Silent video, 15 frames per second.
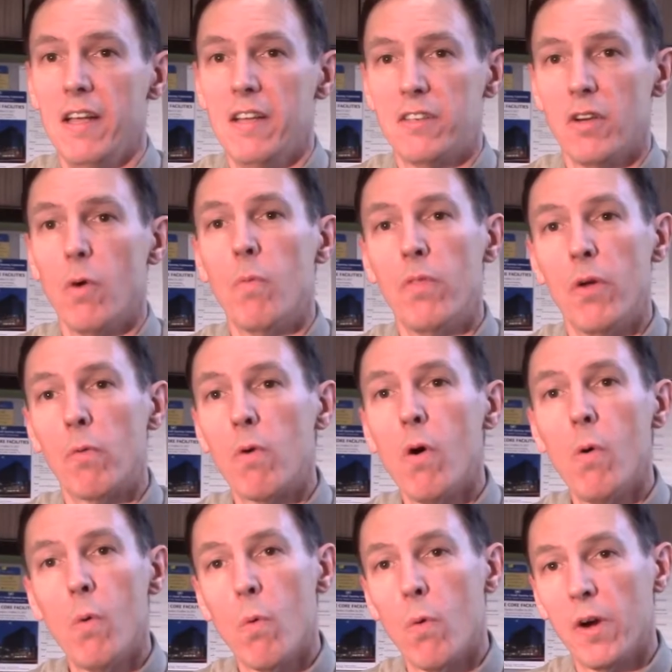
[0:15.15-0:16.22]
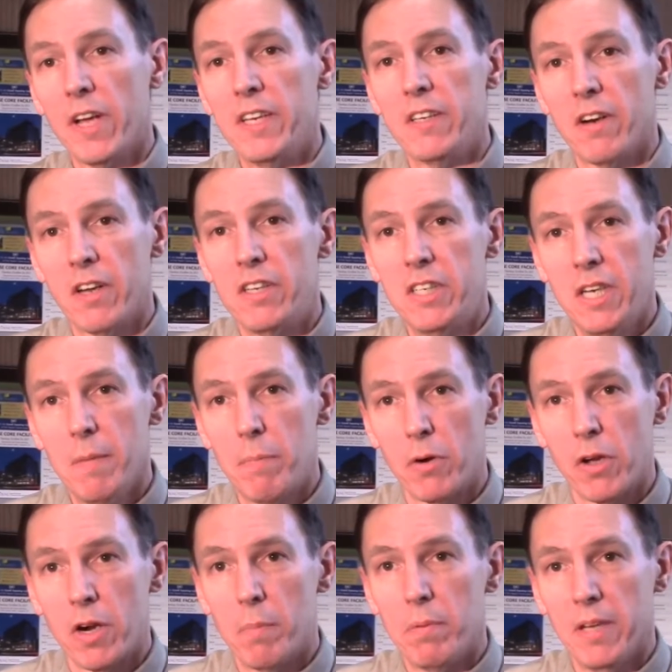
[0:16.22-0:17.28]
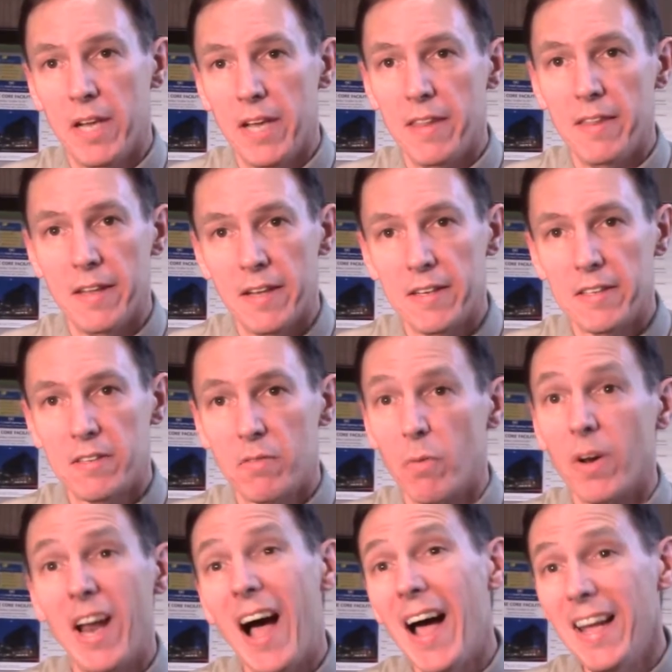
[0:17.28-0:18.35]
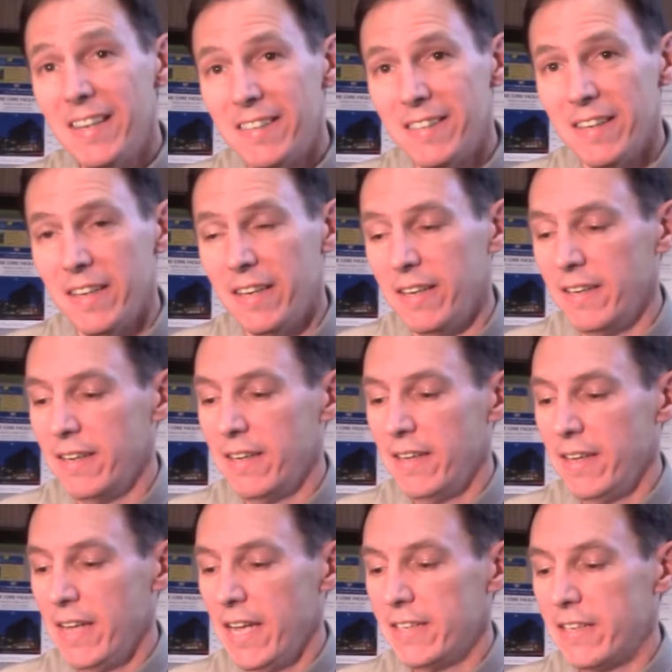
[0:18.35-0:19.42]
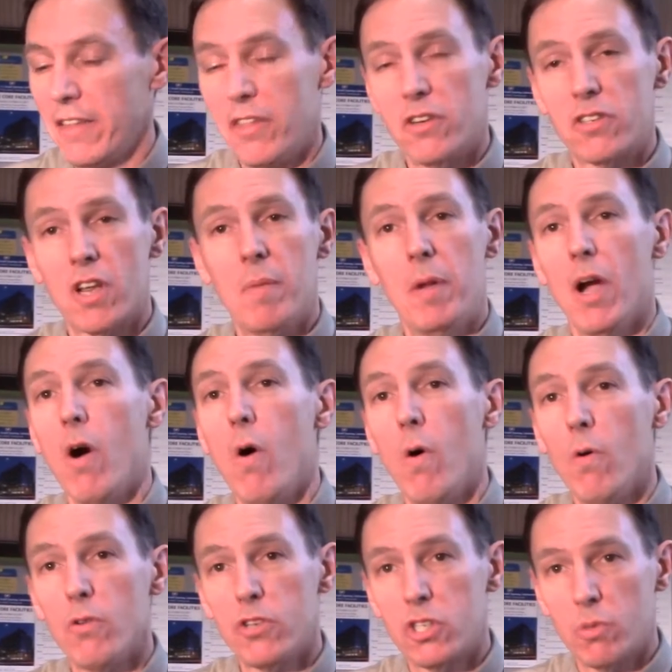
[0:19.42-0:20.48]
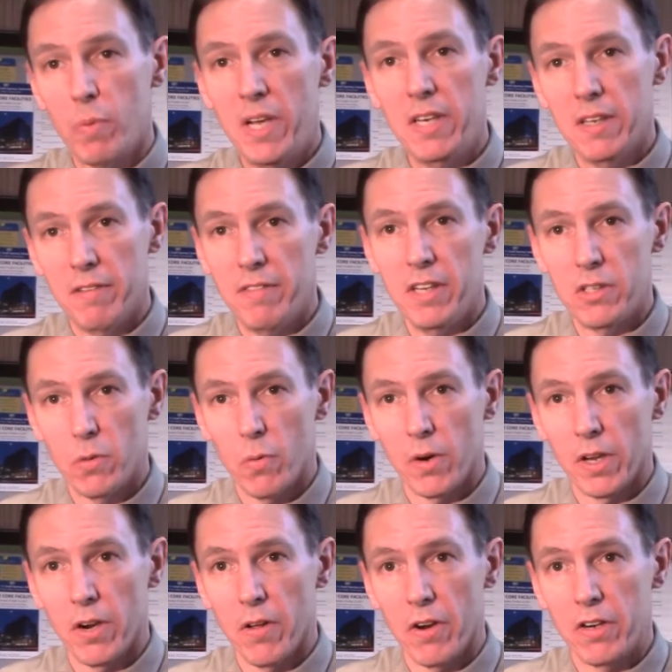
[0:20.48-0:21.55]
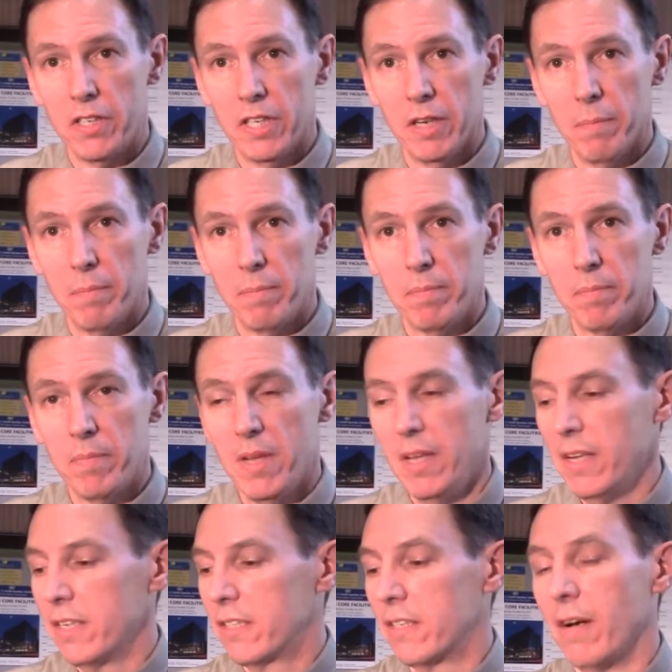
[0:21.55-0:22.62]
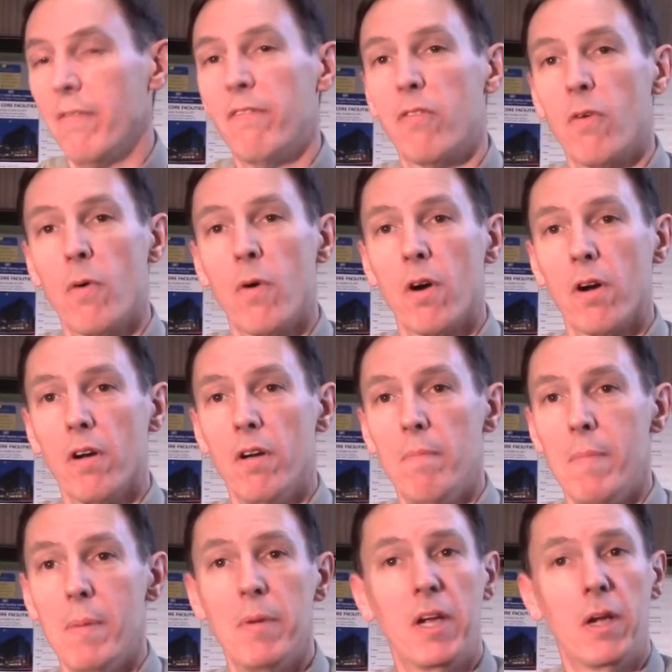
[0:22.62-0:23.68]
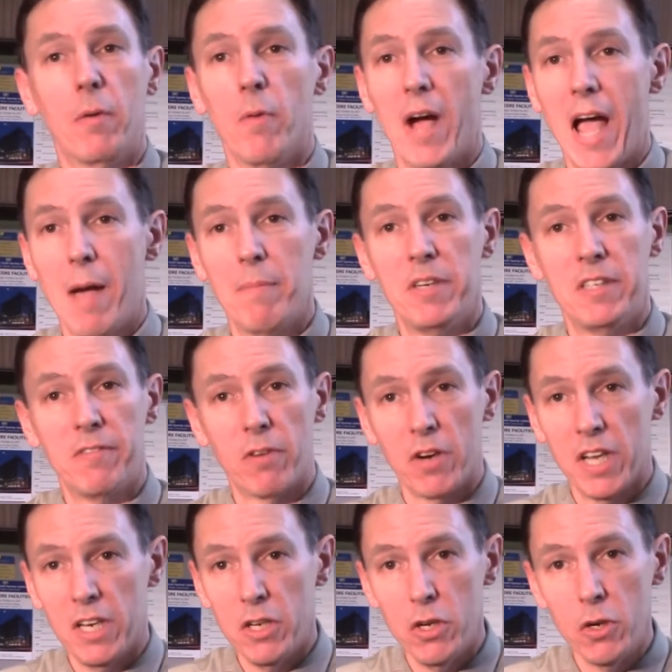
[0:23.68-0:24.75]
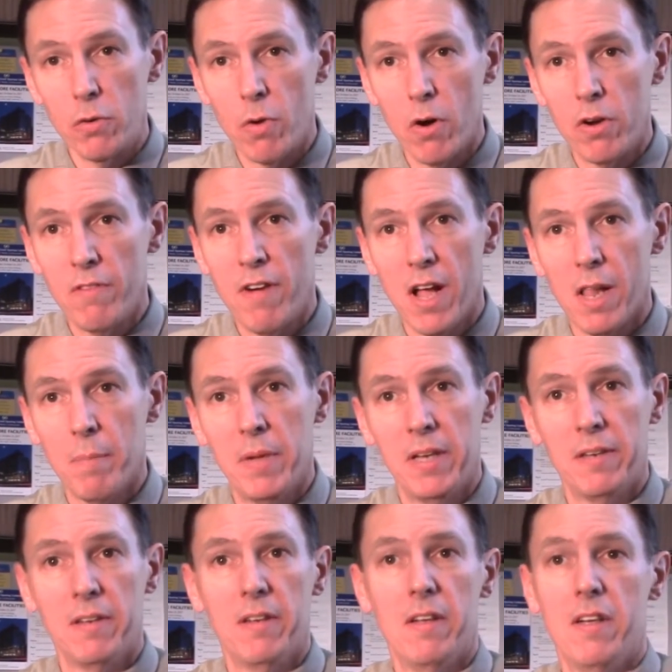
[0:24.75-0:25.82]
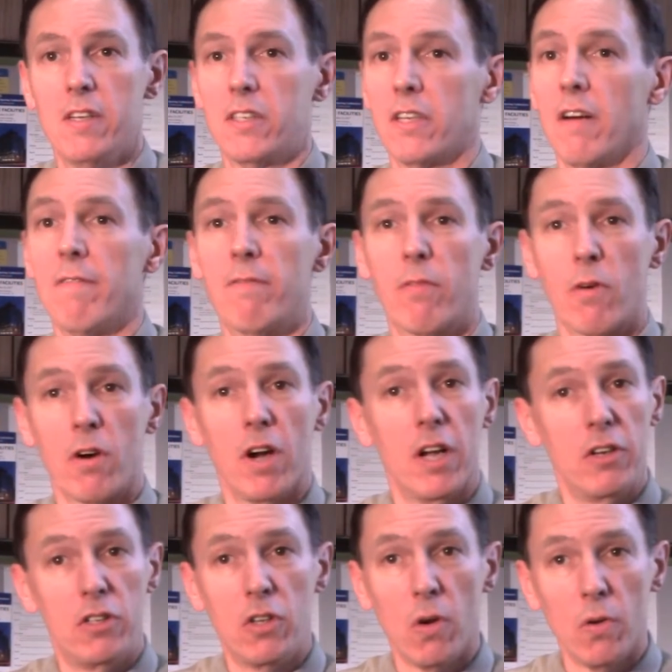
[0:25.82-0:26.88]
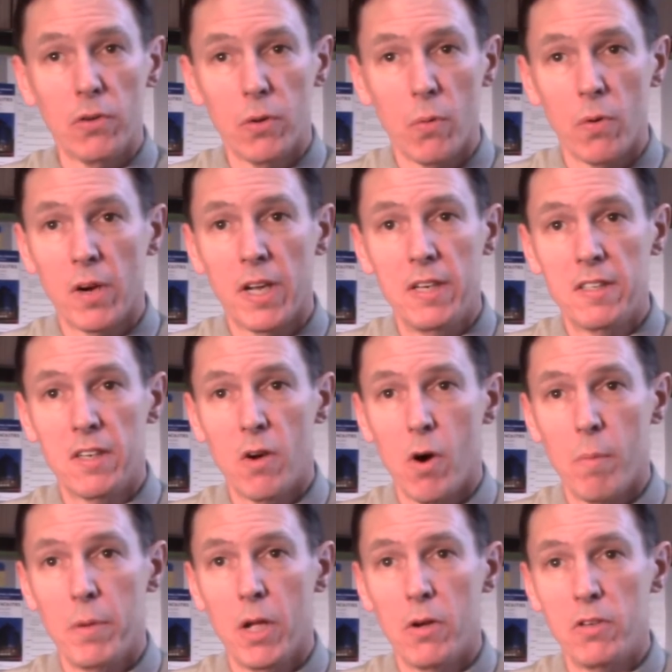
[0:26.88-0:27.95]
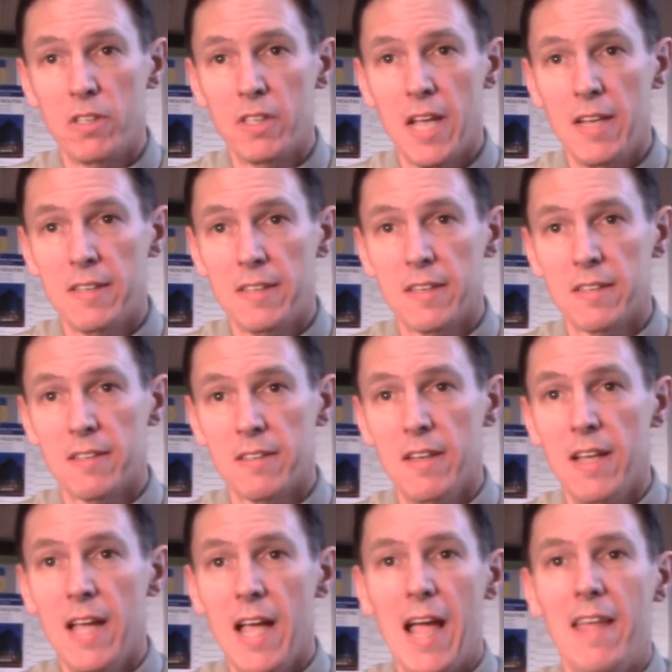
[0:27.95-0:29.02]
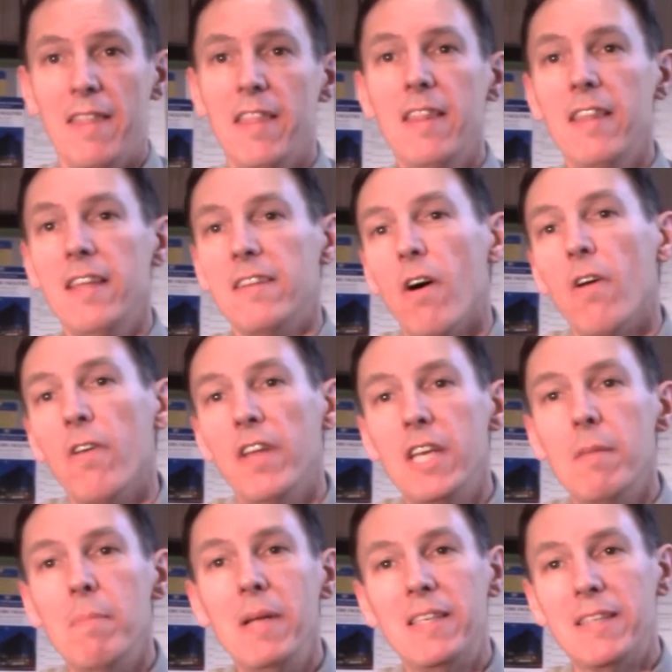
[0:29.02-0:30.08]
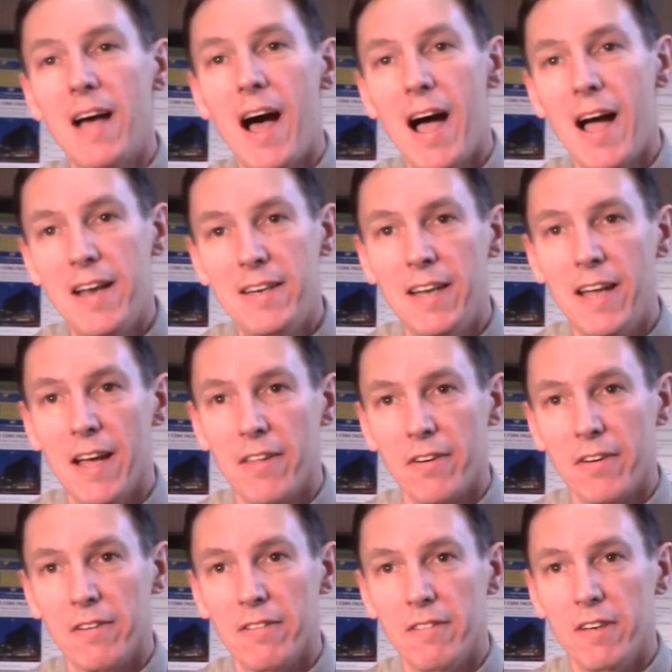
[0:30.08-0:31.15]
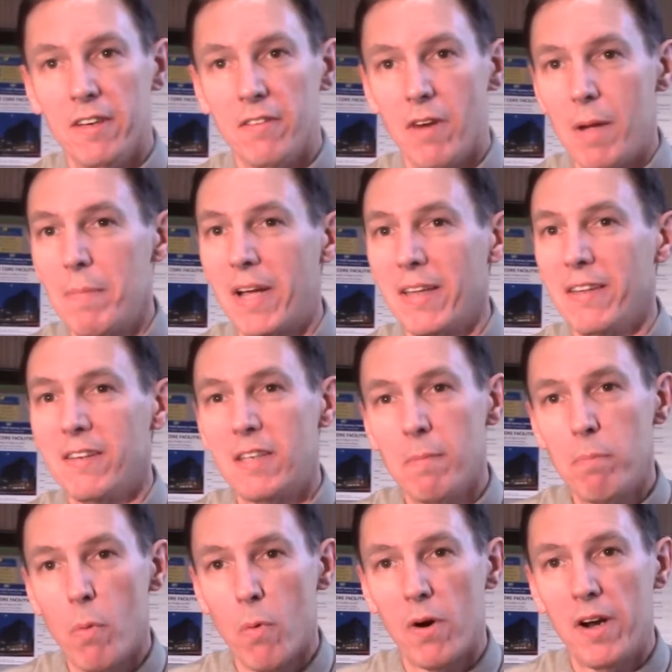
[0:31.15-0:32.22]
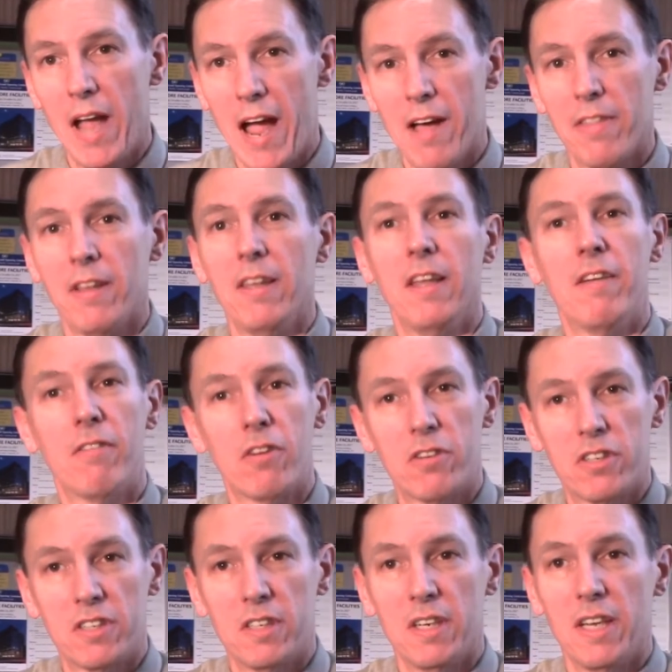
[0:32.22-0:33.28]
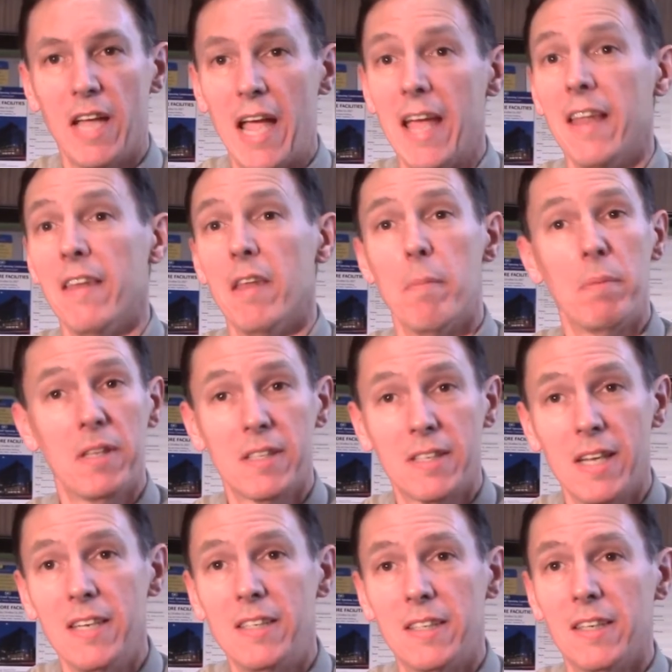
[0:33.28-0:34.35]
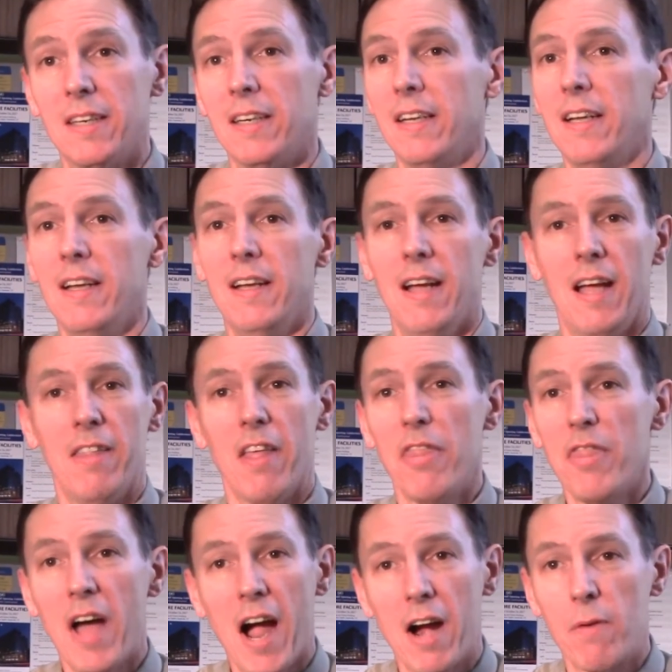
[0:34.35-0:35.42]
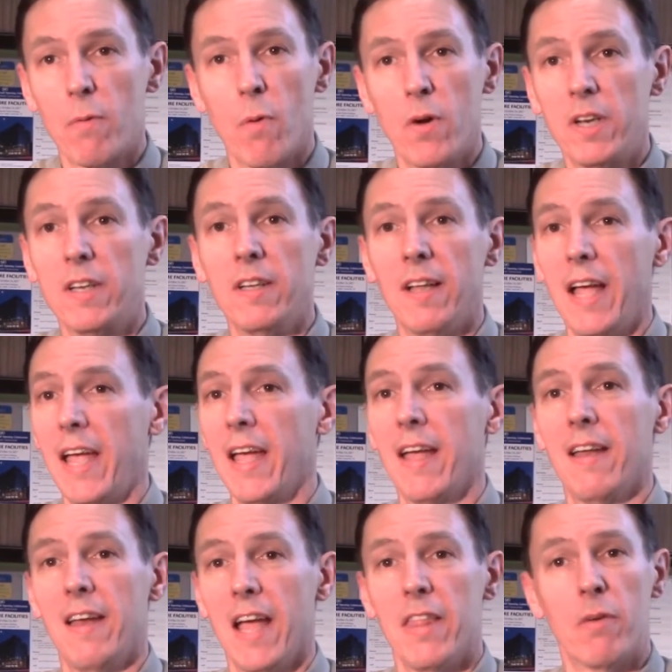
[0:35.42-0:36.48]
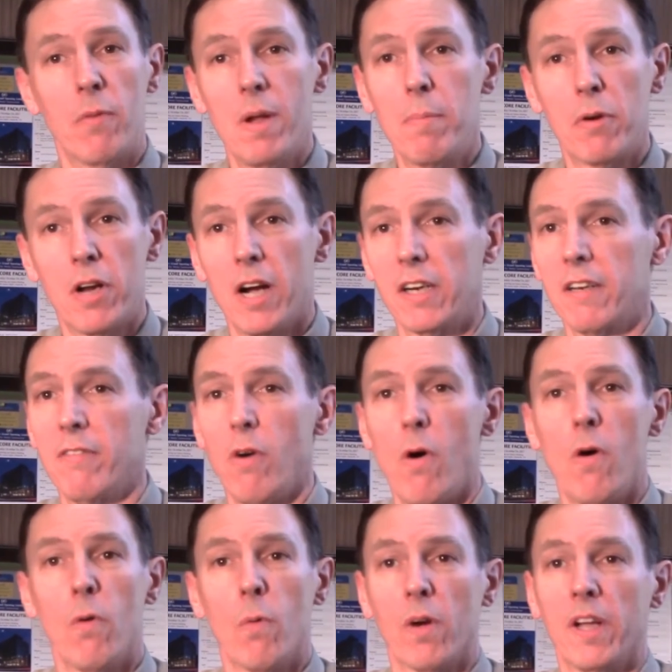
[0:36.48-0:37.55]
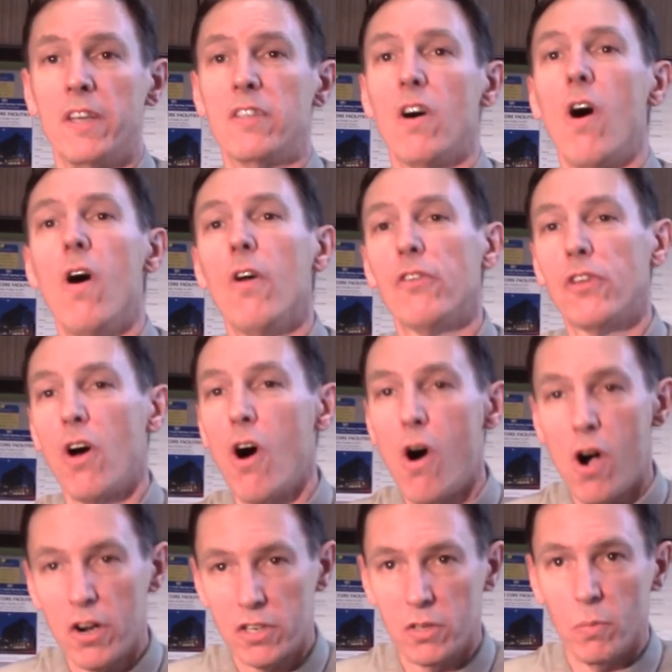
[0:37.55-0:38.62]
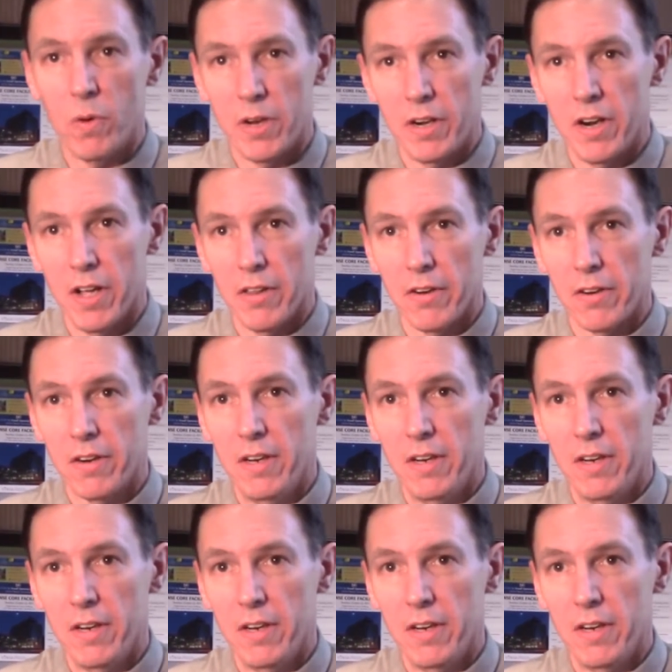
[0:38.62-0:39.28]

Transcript: So the role organs on a chip are going to play in this, what I see, is that there's going to be a whole suite of these organ on a chip. Some for mimicking what happens for in utero development, some for adult organs in homeostasis, and then these all need to be tied together, right? Because it's important how the liver and the placenta and the thyroid gland and the reproductive organs all talk to one another.